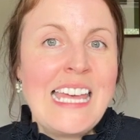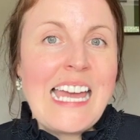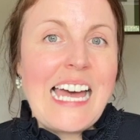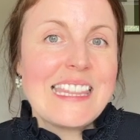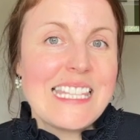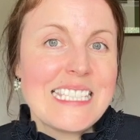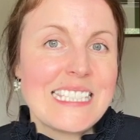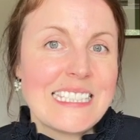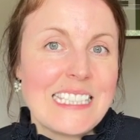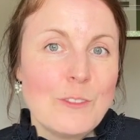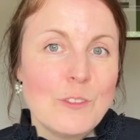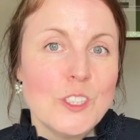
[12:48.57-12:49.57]
and this has
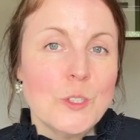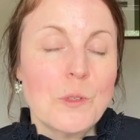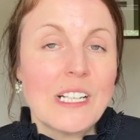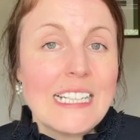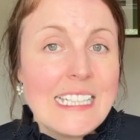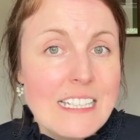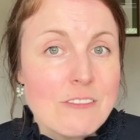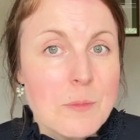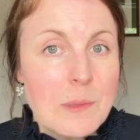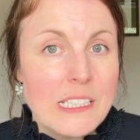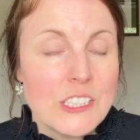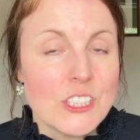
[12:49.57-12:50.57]
given you a clearer
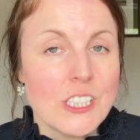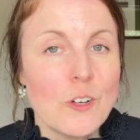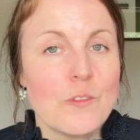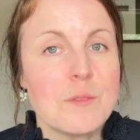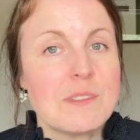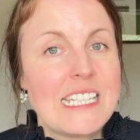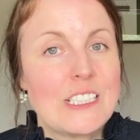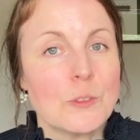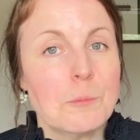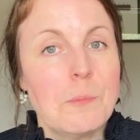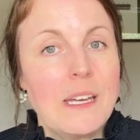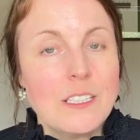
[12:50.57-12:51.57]
picture of the potential
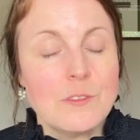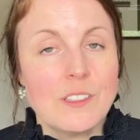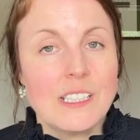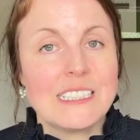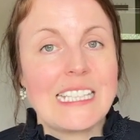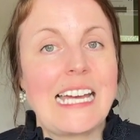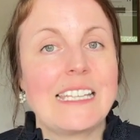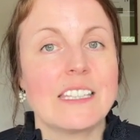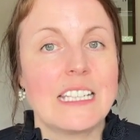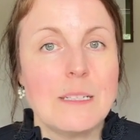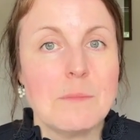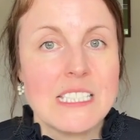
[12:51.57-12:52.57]
benefits and the
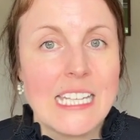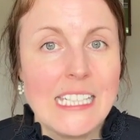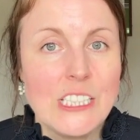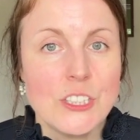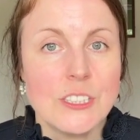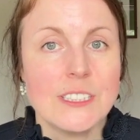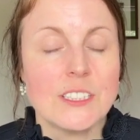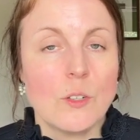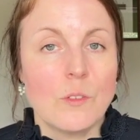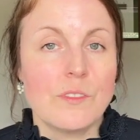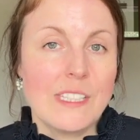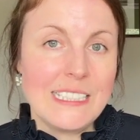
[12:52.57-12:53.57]
limitations
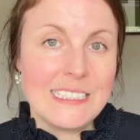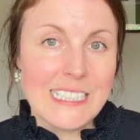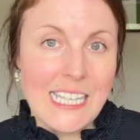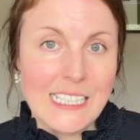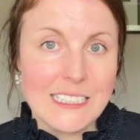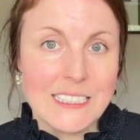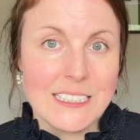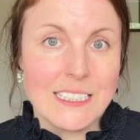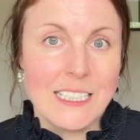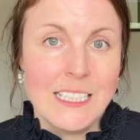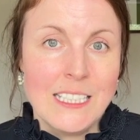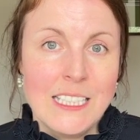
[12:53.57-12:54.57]
of these tests.
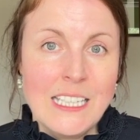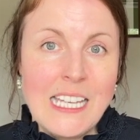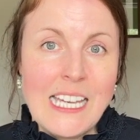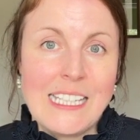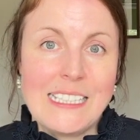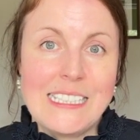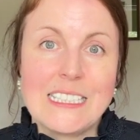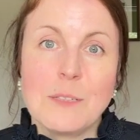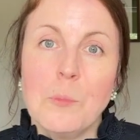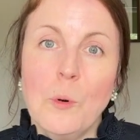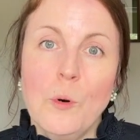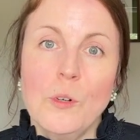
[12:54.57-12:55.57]
And it's
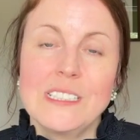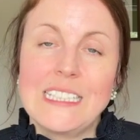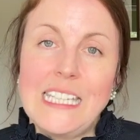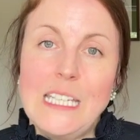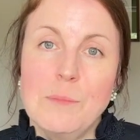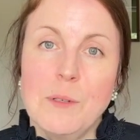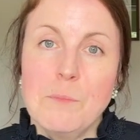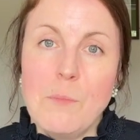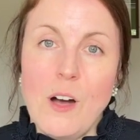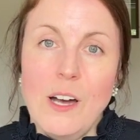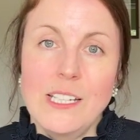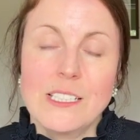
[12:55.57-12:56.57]
important to keep in
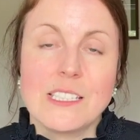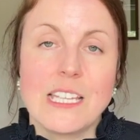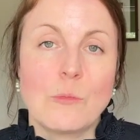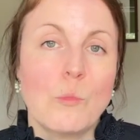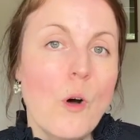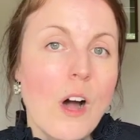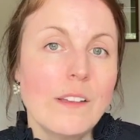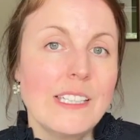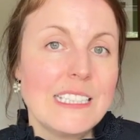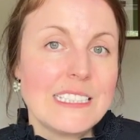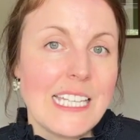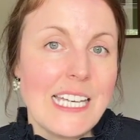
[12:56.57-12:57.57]
mind that while
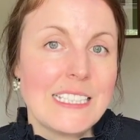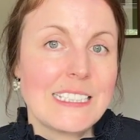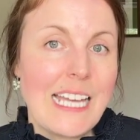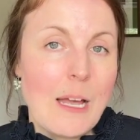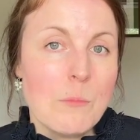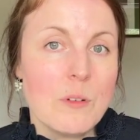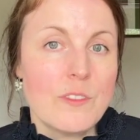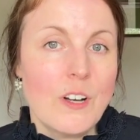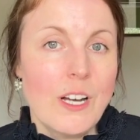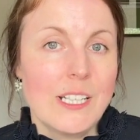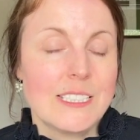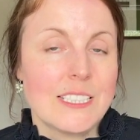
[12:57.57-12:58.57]
these tests can
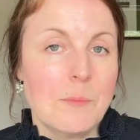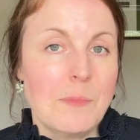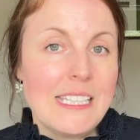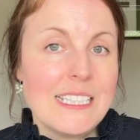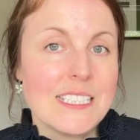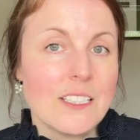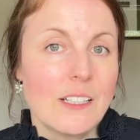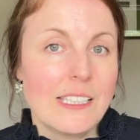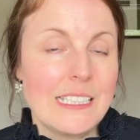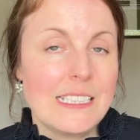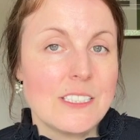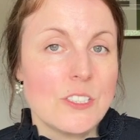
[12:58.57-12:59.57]
provide some insight
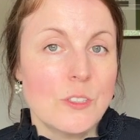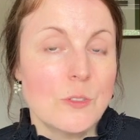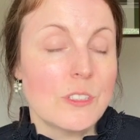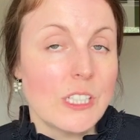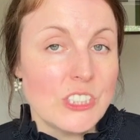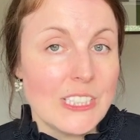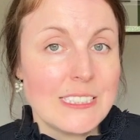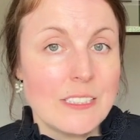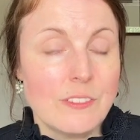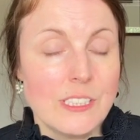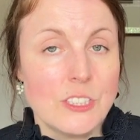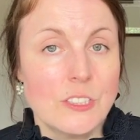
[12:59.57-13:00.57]
into digestive
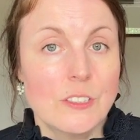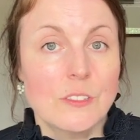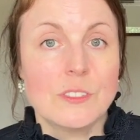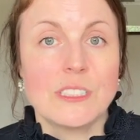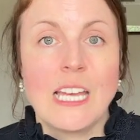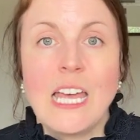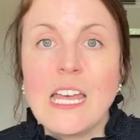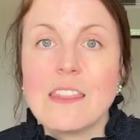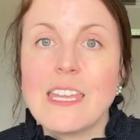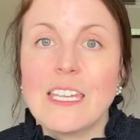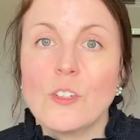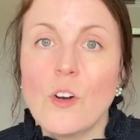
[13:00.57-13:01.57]
issues,
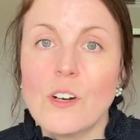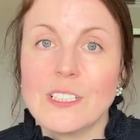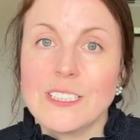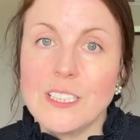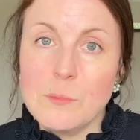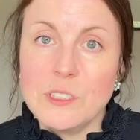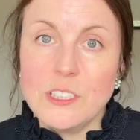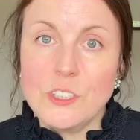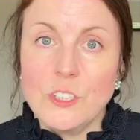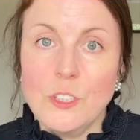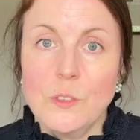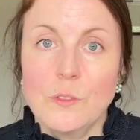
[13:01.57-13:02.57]
they're not a substitute